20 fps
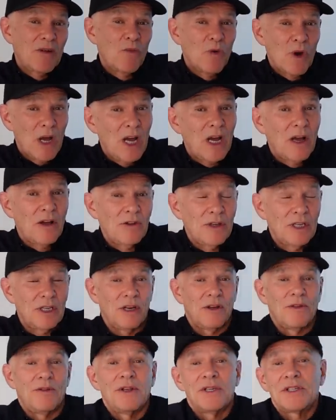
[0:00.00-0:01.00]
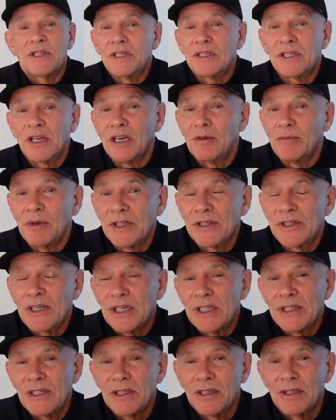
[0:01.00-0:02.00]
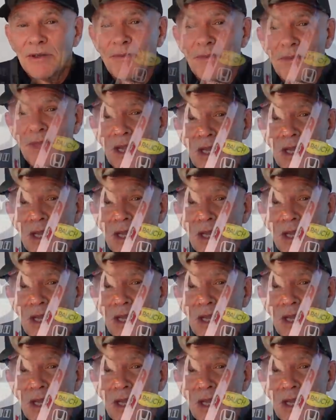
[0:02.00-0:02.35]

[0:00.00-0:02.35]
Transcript: wow, you know, this is going to be a season